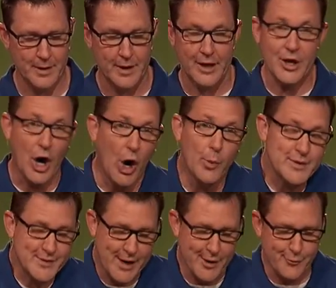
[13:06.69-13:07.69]
He always
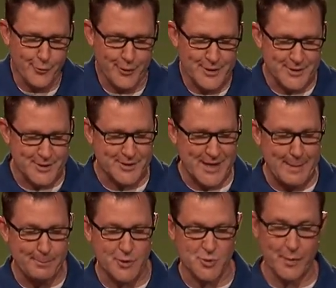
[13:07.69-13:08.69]
cared for his
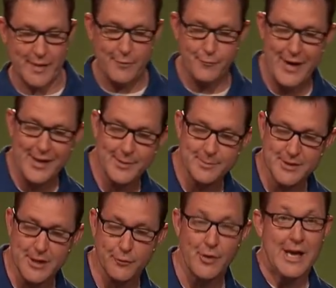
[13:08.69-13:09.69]
disciples when they found
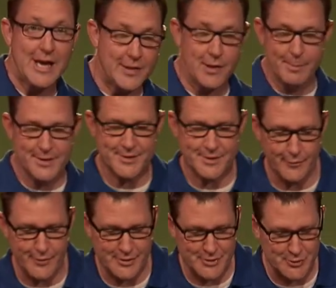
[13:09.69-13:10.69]
themselves in the midst of
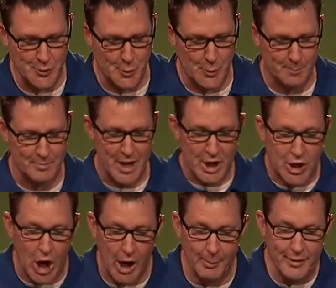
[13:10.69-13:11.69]
a storm,
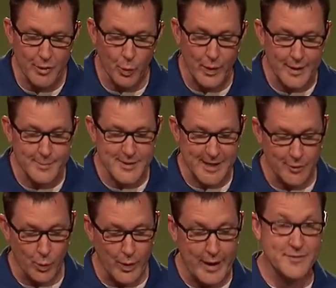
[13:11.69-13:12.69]
calming the winds and the
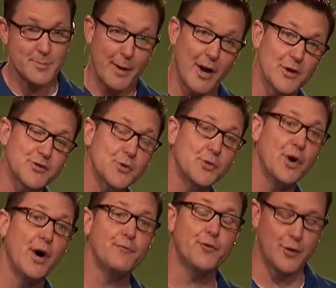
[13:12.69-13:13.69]
waves, but also
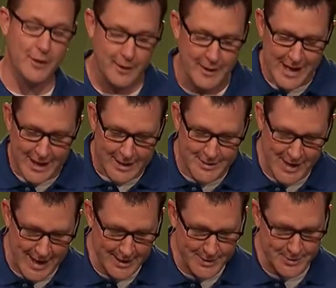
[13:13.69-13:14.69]
comforting his
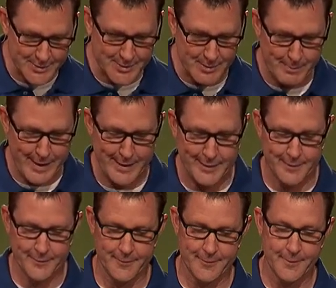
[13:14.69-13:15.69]
anxious
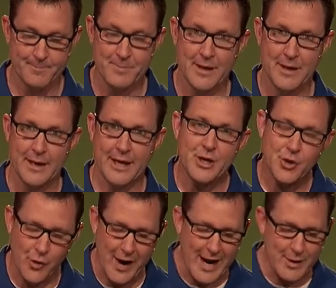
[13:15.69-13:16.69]
companions. He
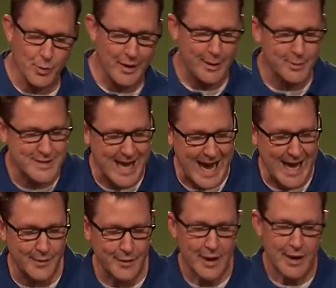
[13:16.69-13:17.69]
cried when he was
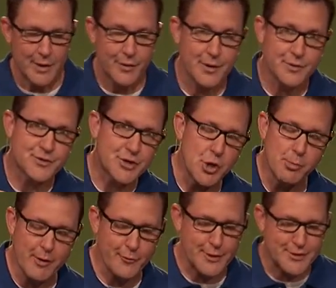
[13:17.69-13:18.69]
at the tomb
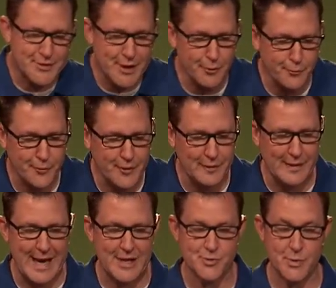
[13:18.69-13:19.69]
of his dear friend
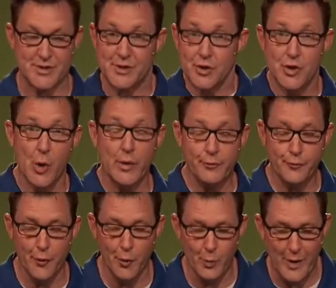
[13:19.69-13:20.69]
Lazarus, knowing
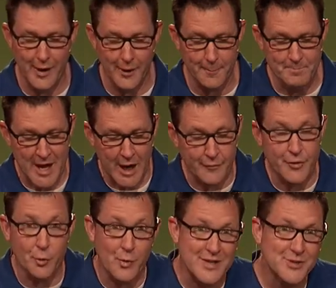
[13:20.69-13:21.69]
full well of the
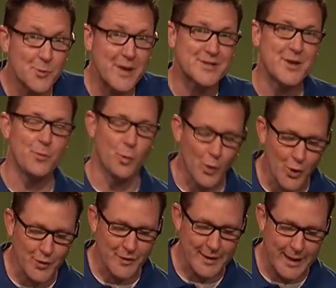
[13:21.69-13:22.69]
resurrecting
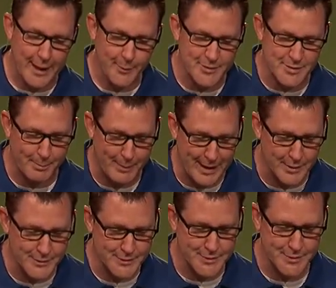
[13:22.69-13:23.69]
work that he was about
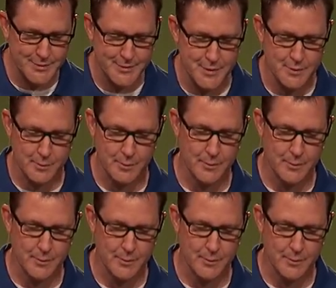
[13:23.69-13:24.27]
to do.